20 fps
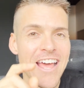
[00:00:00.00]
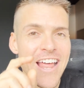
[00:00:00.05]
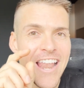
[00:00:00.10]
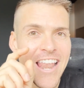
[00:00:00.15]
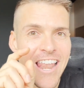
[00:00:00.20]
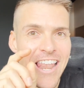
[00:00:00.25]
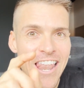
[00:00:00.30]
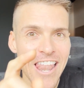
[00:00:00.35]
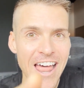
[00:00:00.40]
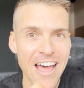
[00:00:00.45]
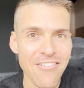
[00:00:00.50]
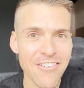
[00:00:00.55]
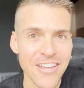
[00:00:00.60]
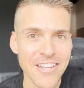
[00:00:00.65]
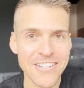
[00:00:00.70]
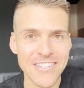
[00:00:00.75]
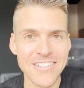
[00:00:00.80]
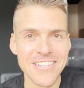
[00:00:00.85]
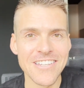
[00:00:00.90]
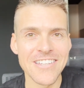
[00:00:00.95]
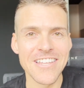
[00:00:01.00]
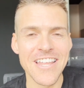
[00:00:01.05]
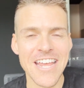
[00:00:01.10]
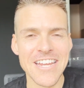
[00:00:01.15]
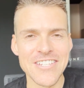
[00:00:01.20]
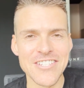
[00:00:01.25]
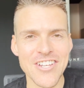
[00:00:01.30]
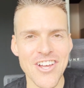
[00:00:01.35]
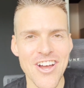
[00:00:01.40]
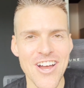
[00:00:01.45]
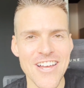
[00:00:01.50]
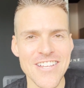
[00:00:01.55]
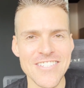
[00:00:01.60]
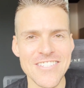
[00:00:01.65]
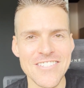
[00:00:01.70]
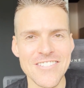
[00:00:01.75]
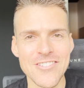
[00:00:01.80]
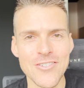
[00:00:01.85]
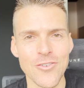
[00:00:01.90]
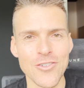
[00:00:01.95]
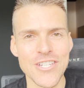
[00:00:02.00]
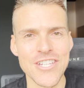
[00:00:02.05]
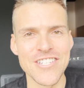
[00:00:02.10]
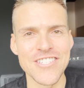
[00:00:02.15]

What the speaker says: Love it. Thanks, guys. Talk to you